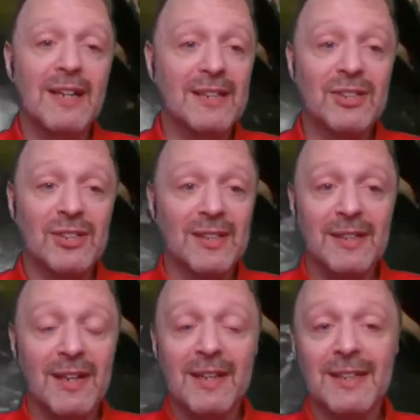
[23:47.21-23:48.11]
It's just
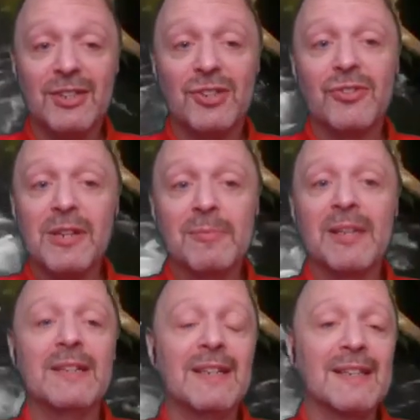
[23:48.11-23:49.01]
an extremely
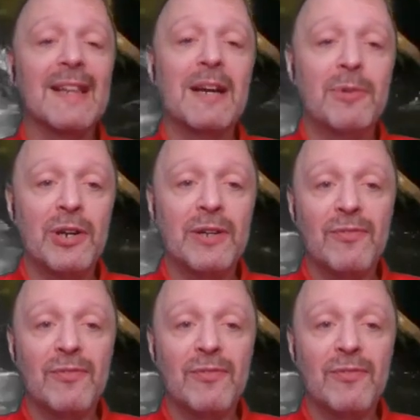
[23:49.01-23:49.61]
nice library